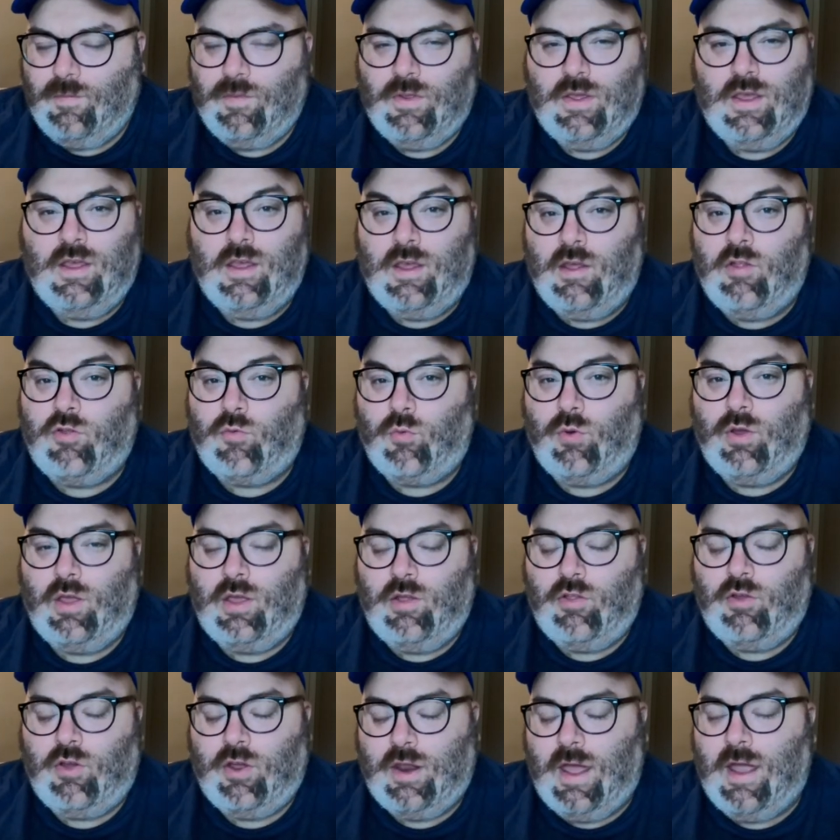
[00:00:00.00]
He's a
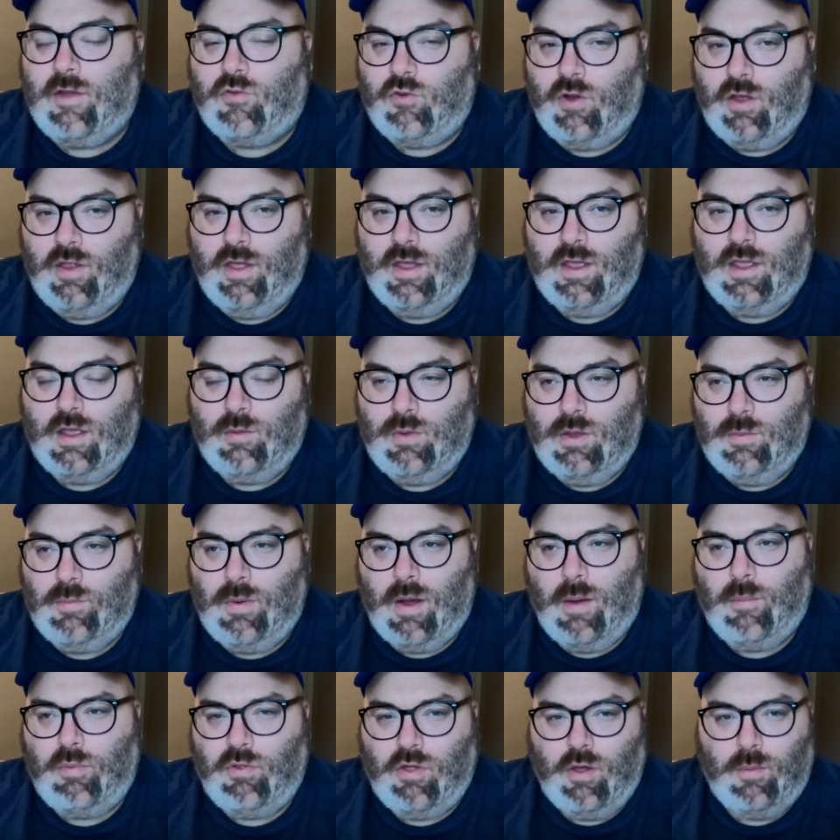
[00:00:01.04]
good actor. I like him. He
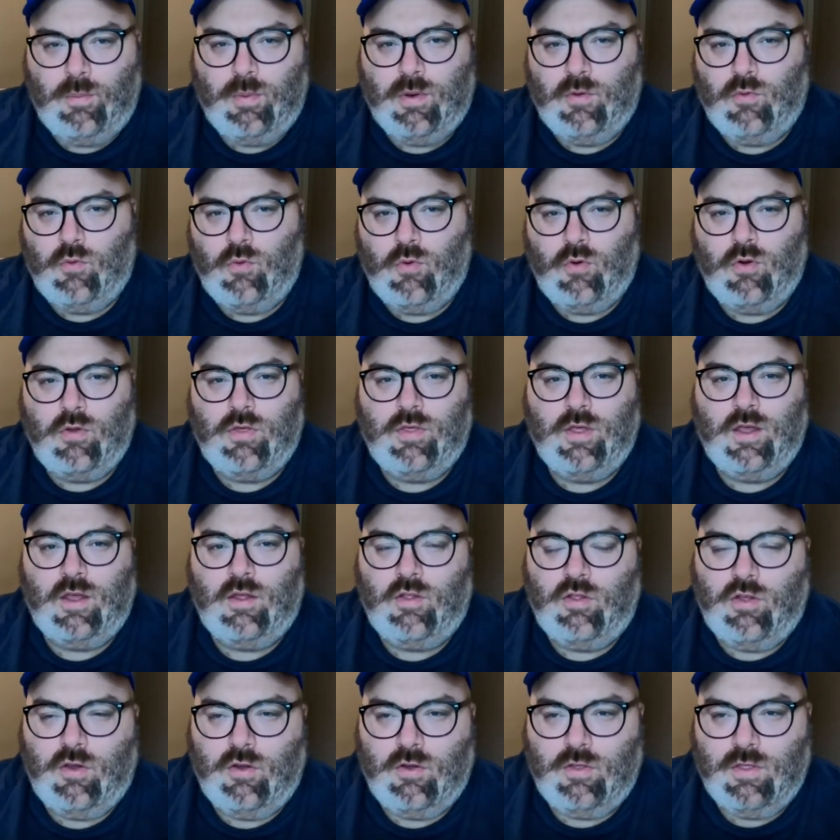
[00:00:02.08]
pops up in horror
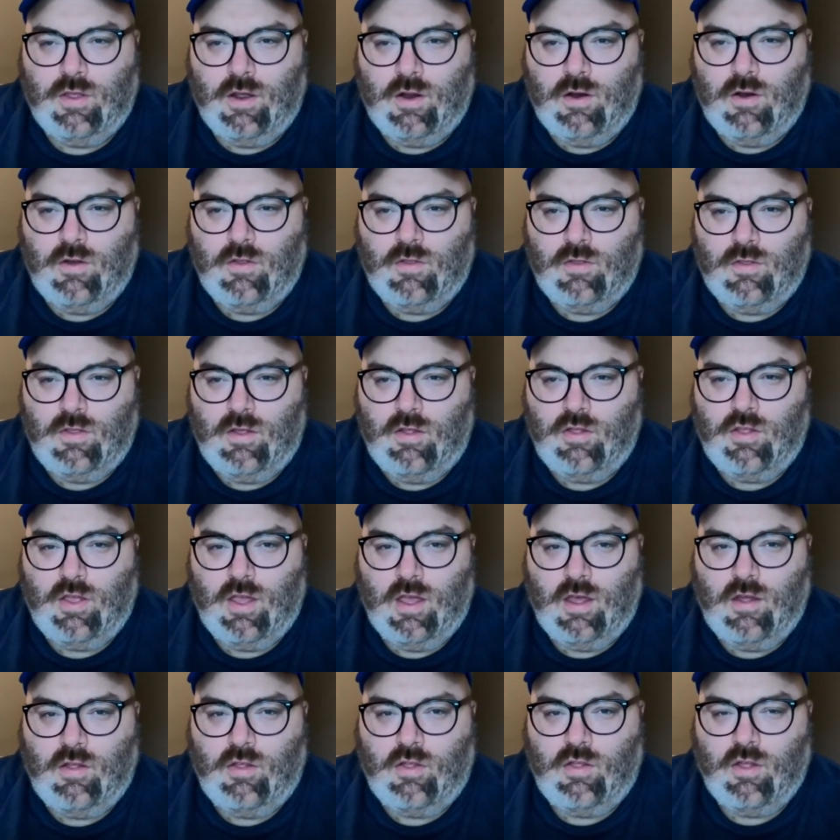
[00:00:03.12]
things here and there these
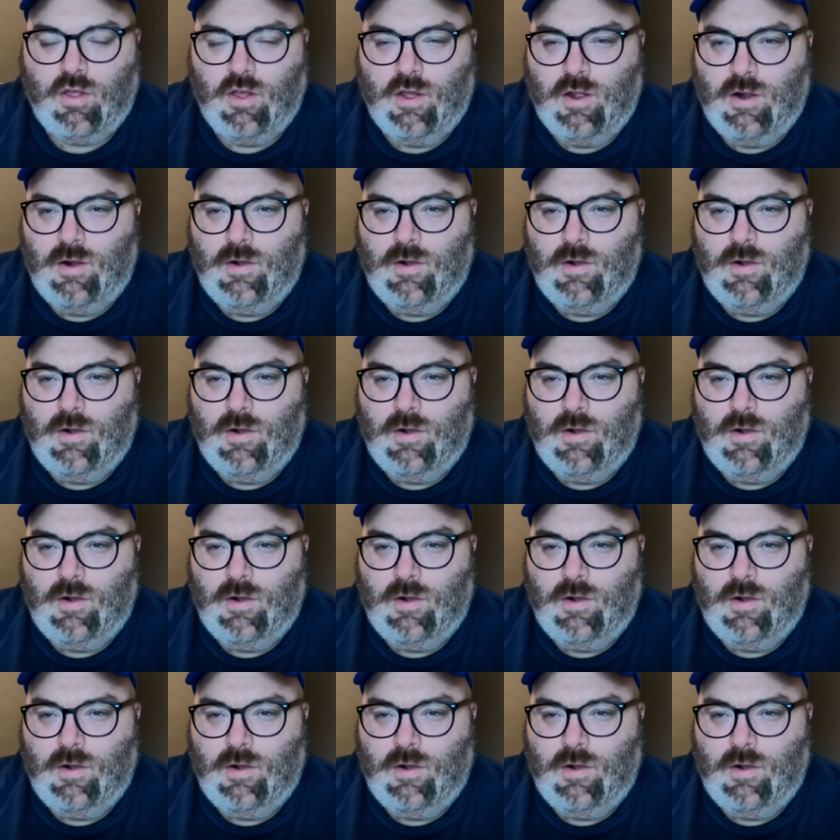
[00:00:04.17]
days.